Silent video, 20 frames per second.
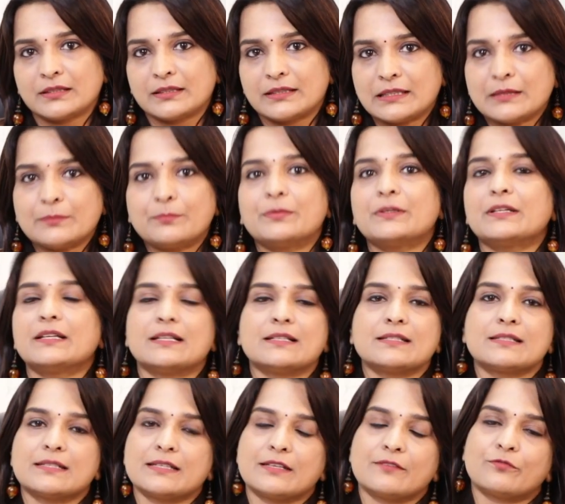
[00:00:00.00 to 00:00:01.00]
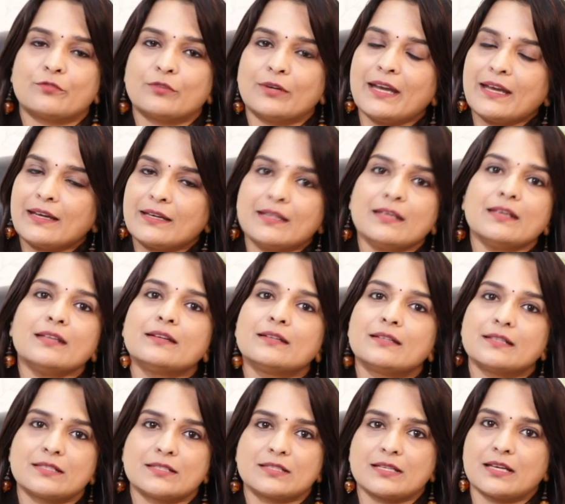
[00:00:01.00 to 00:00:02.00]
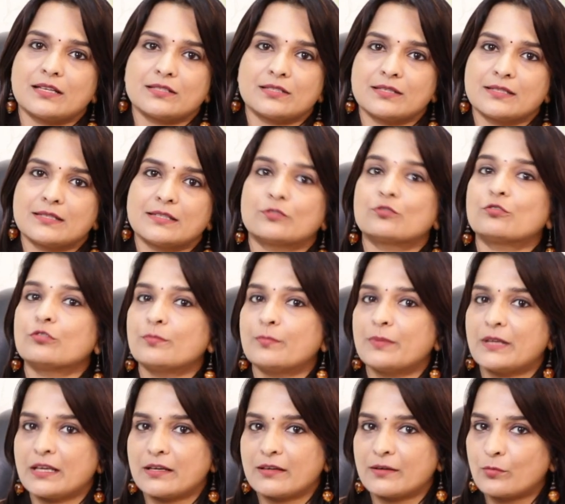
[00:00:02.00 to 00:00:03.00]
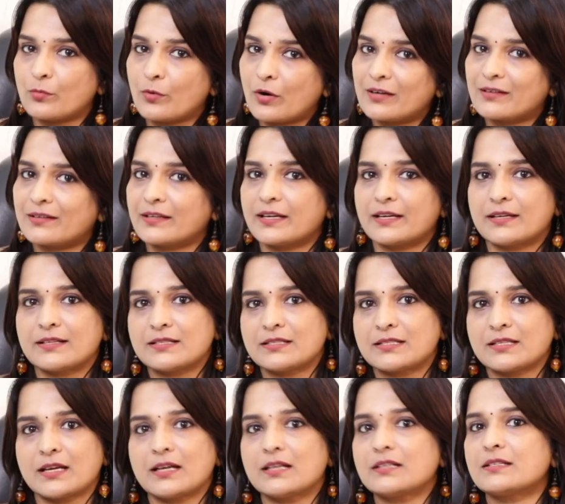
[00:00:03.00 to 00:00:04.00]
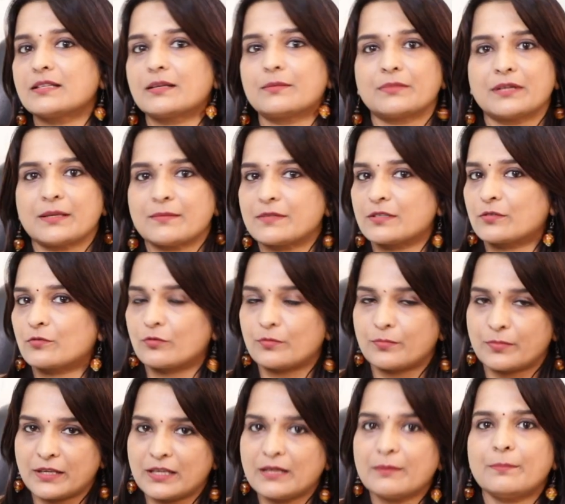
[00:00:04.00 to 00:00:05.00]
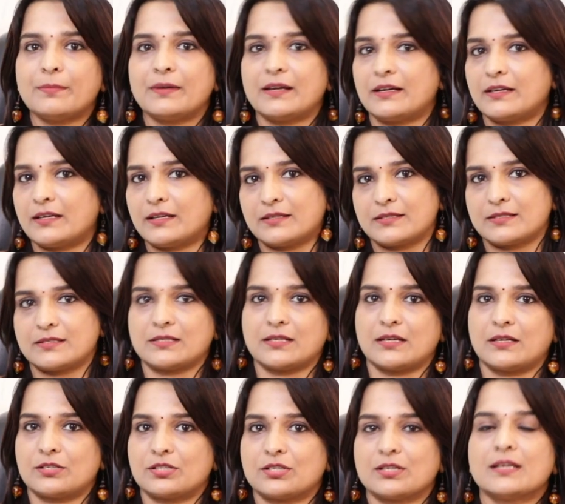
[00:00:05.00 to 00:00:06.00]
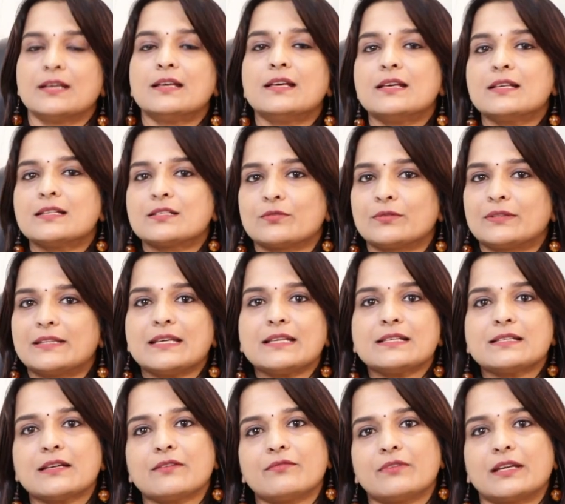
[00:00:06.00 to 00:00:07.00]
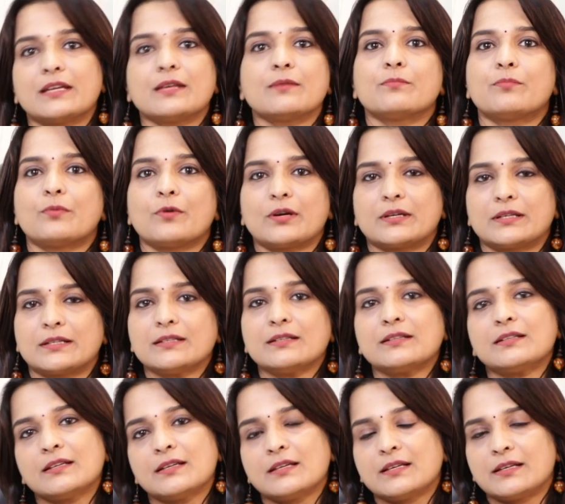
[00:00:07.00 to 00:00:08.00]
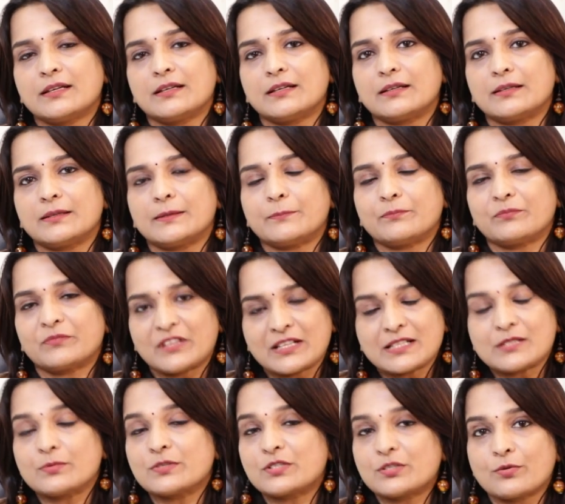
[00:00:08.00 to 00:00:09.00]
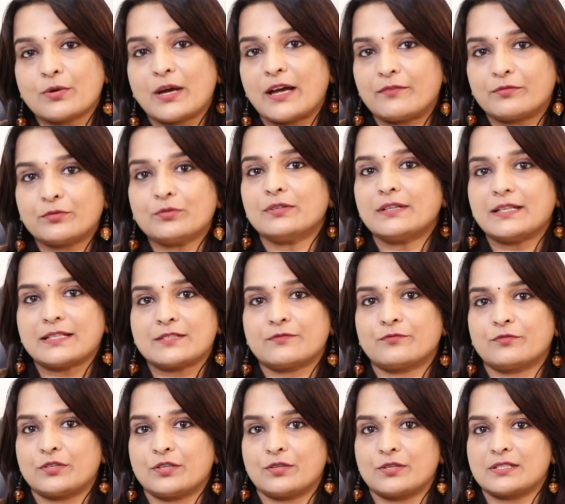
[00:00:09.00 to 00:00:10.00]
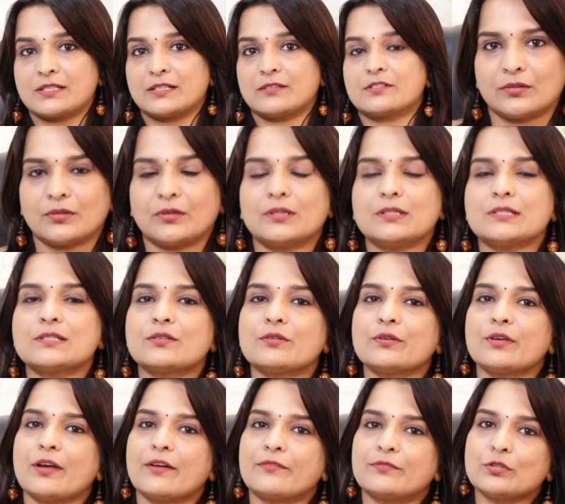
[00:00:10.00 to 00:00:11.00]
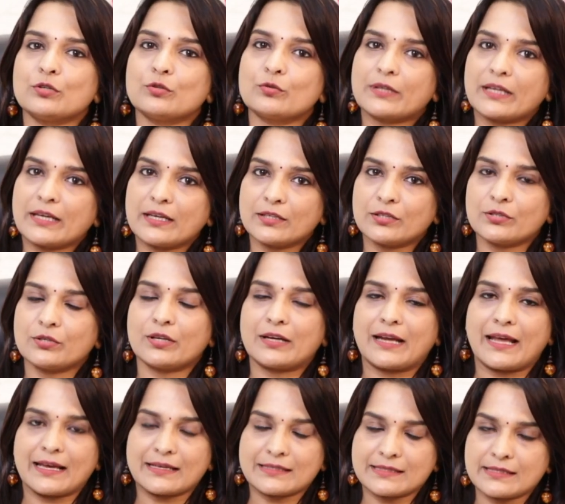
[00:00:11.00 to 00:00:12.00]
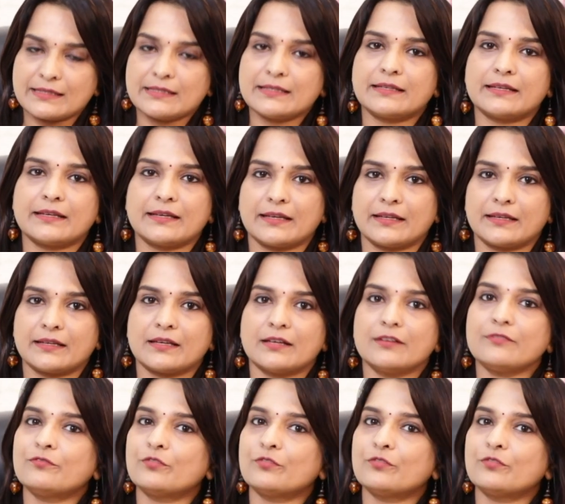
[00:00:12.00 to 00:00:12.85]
nipple and see for any discharges. It could be a watery discharge, sometimes it could be a bloody discharge. So these are very important things which you have to test for yourself. Also you have to look into your axillary area